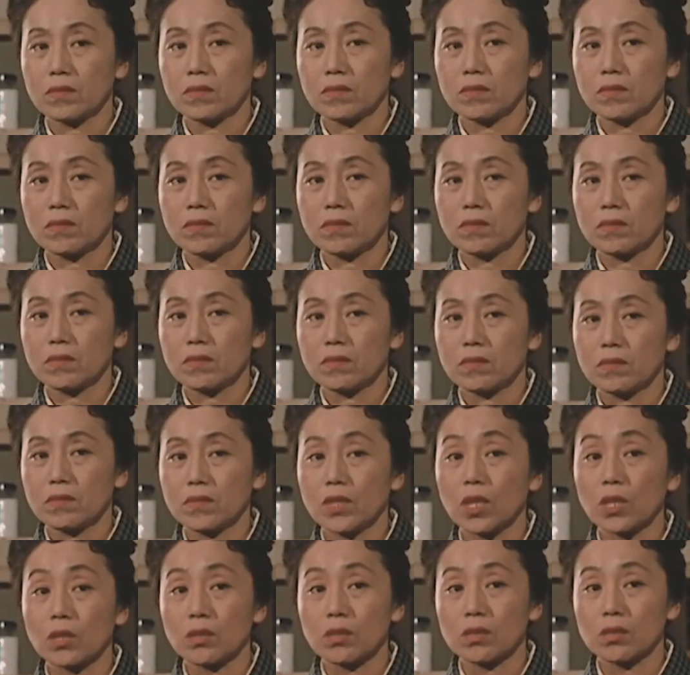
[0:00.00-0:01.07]
And Good
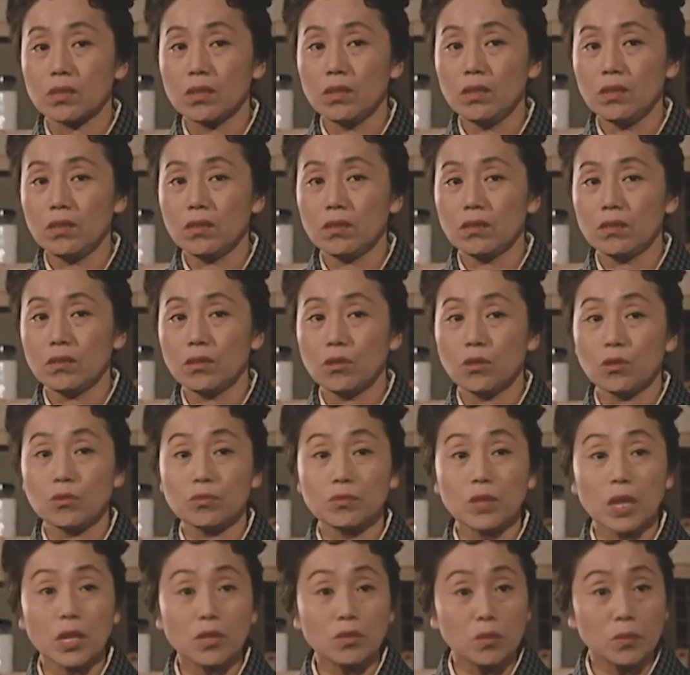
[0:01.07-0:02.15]
Morning is a
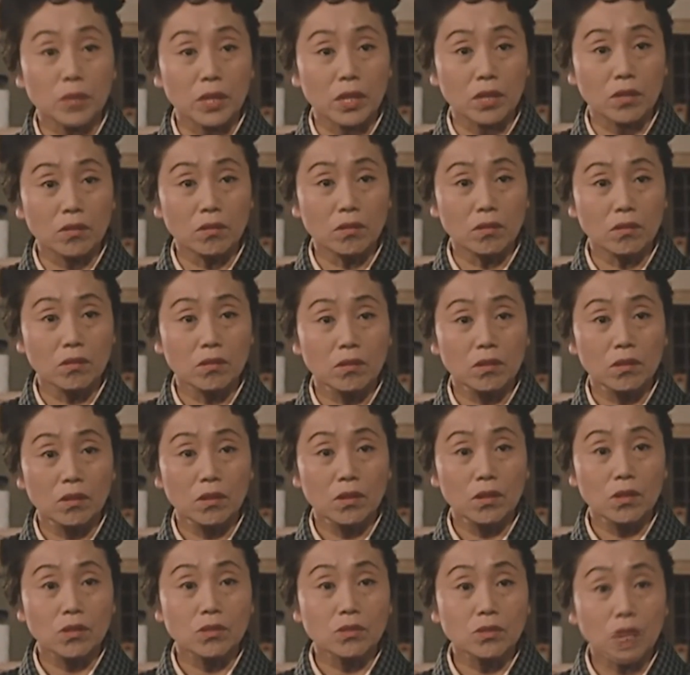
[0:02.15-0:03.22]
comedy.
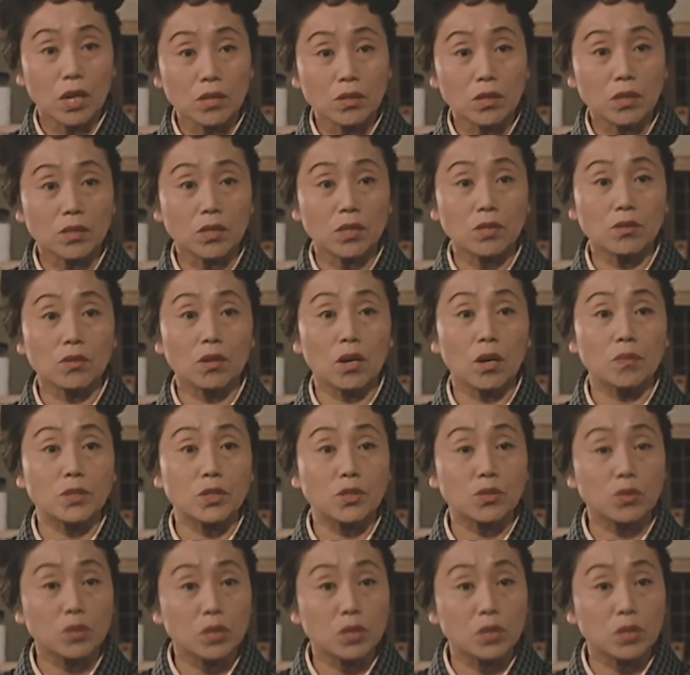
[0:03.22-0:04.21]
It's basically about